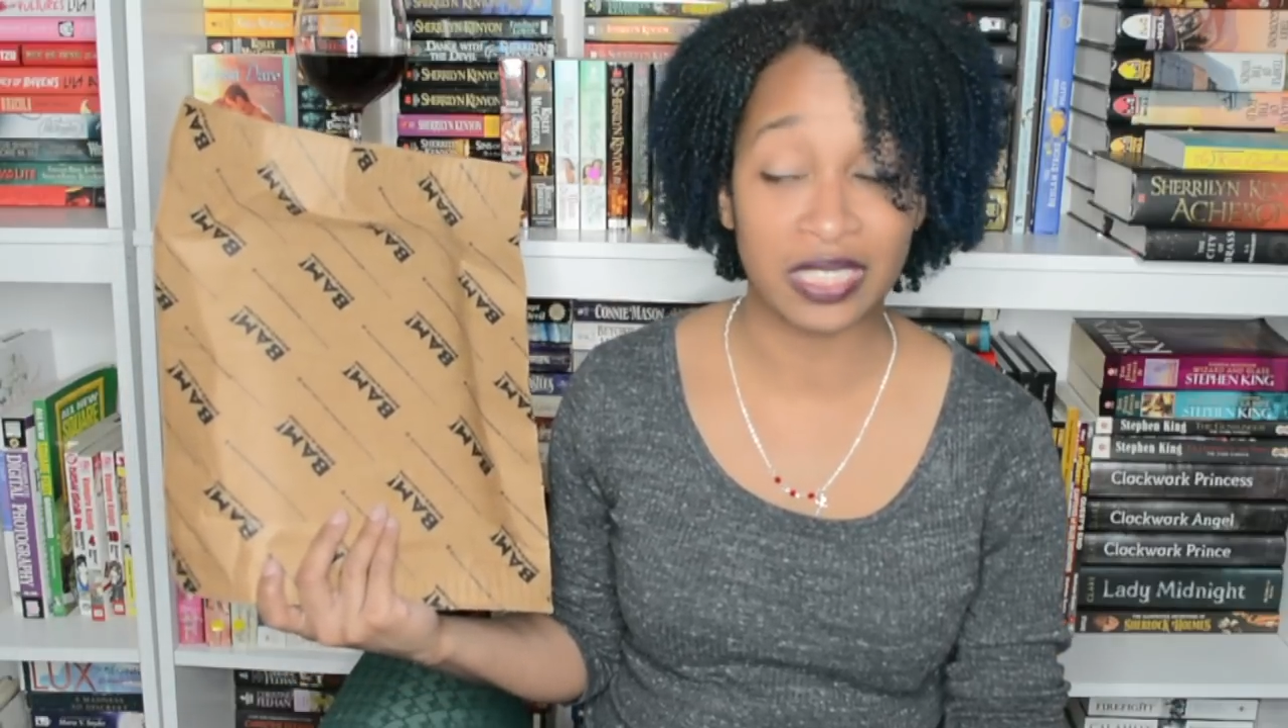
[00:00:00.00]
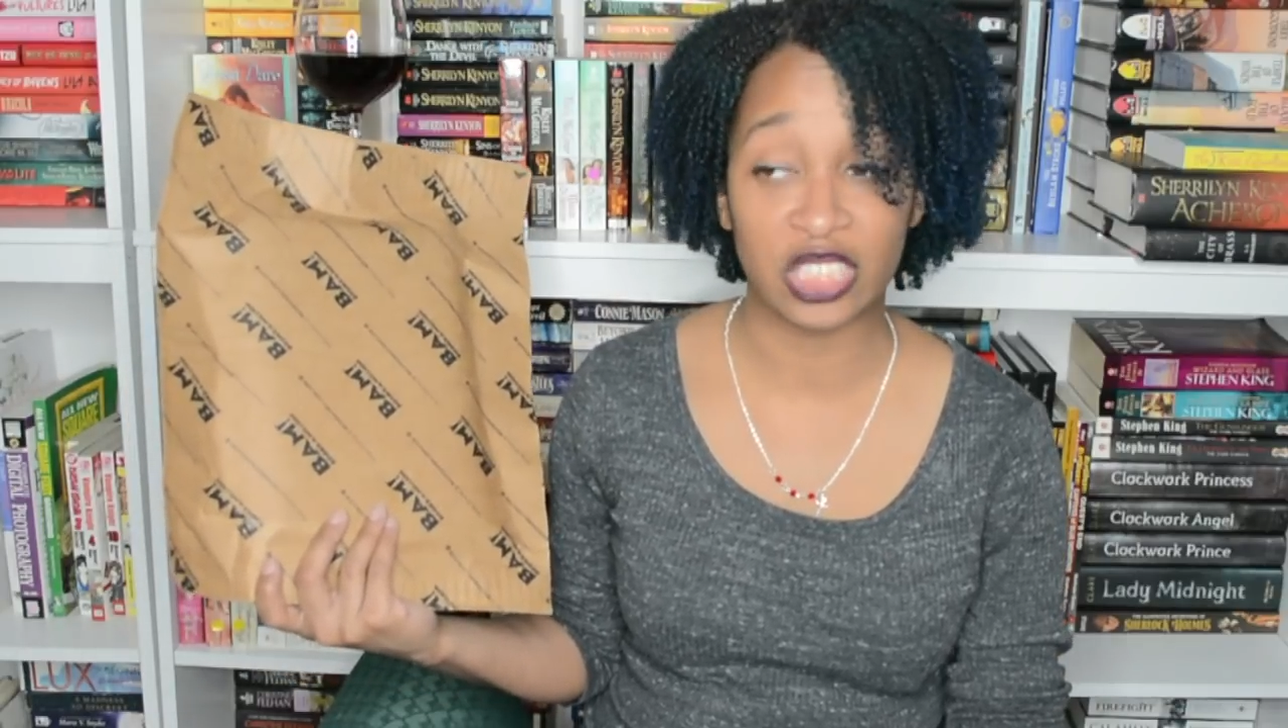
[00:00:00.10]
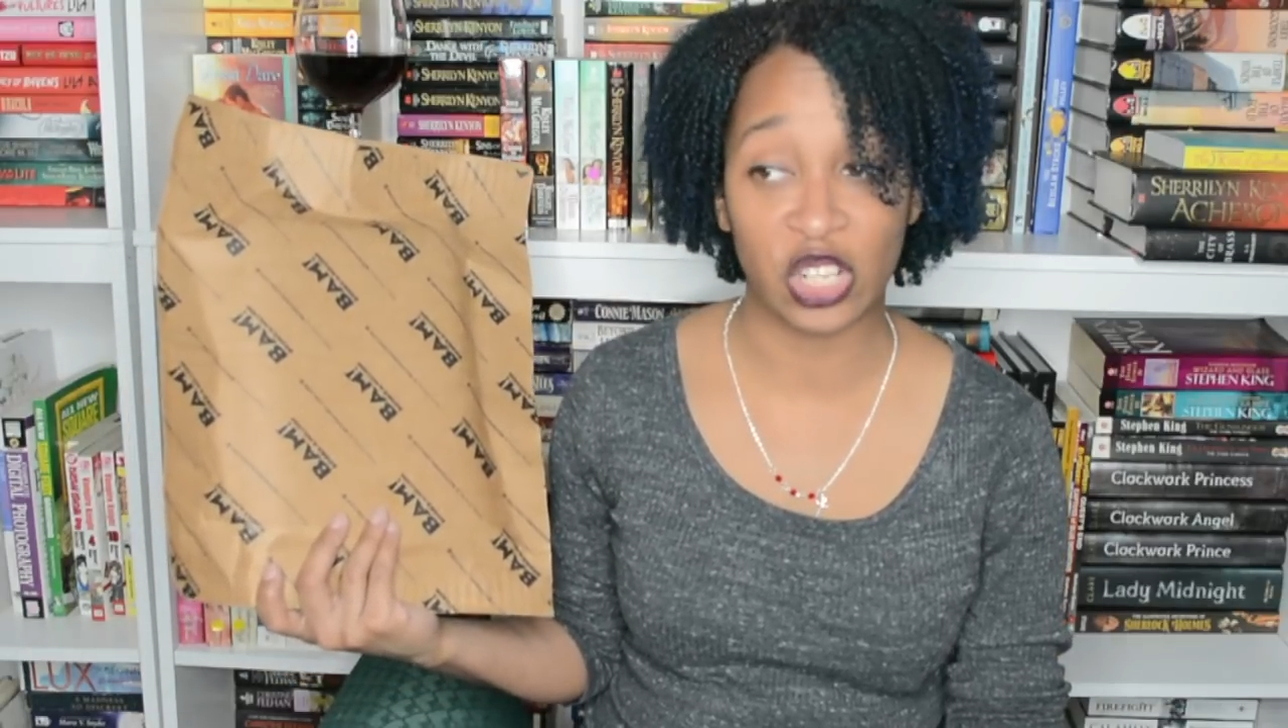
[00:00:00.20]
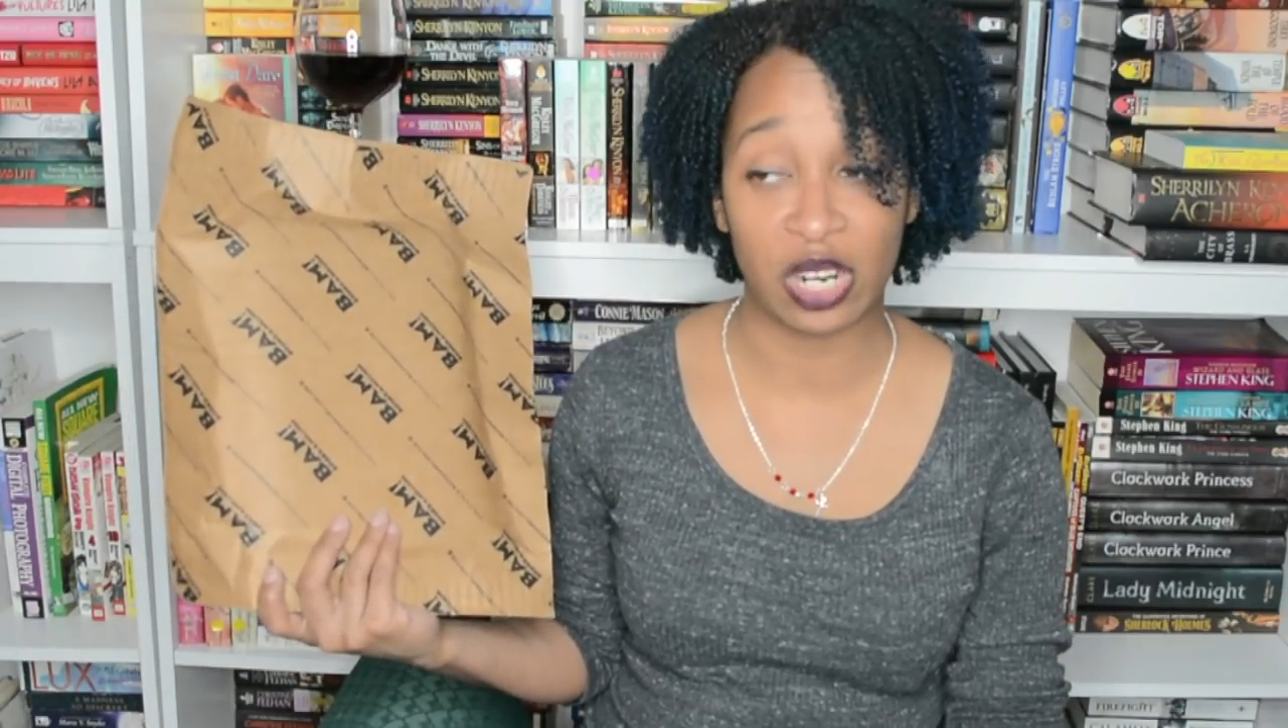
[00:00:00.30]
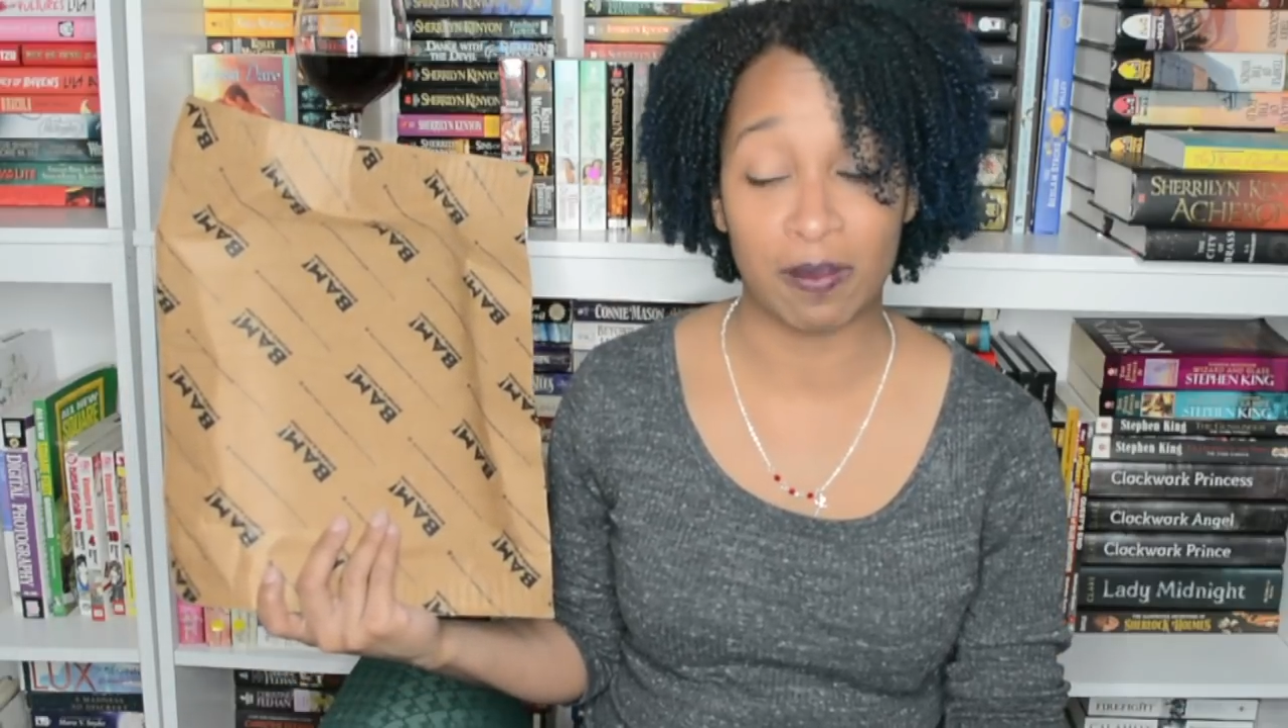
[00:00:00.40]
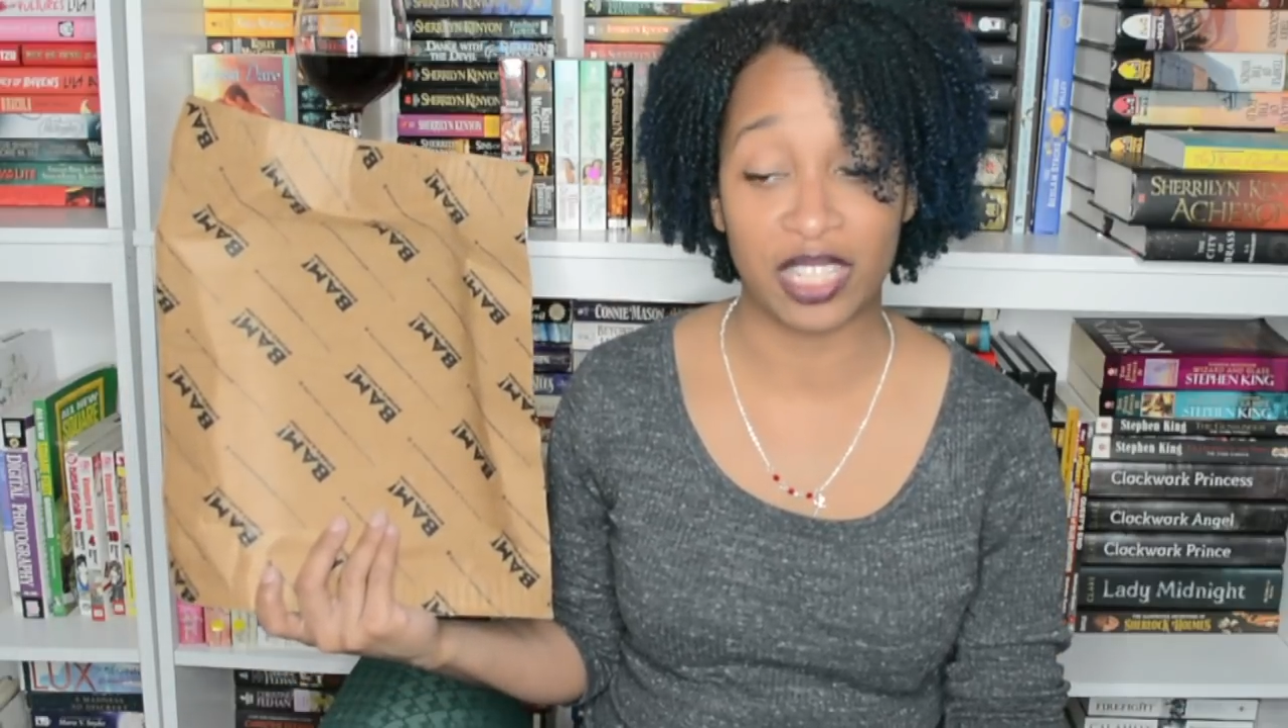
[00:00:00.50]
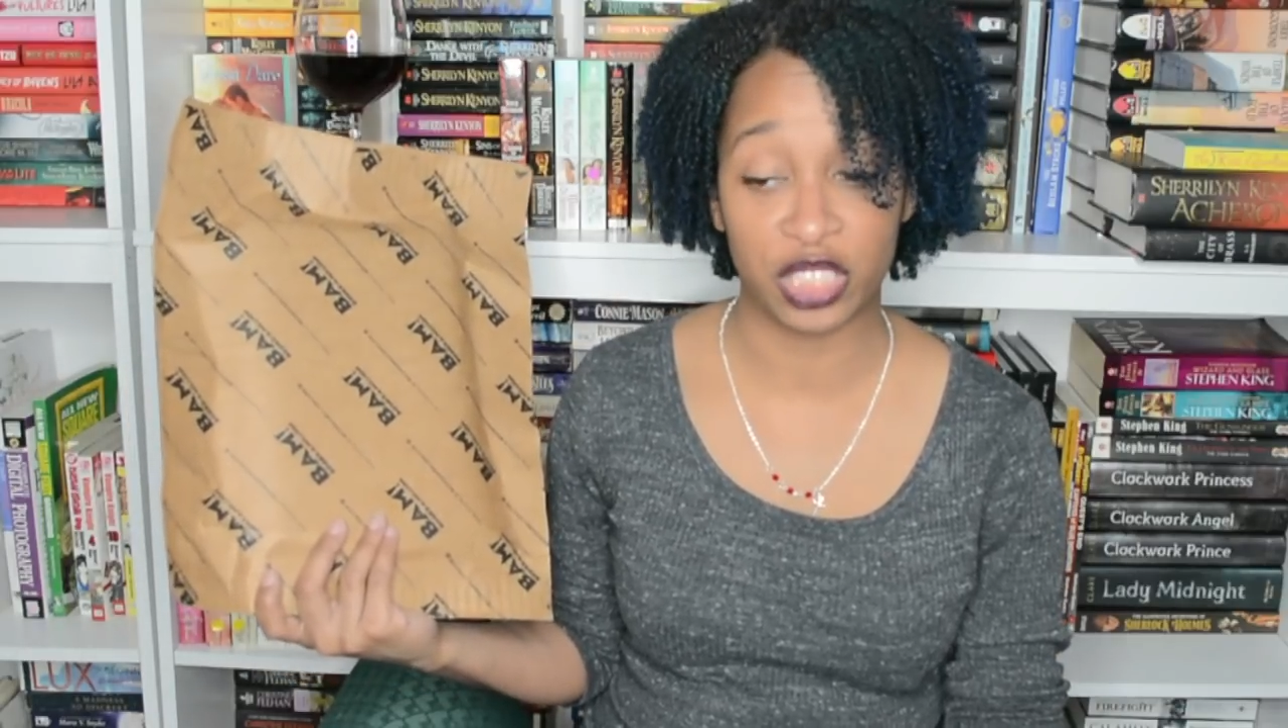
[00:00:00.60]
and started my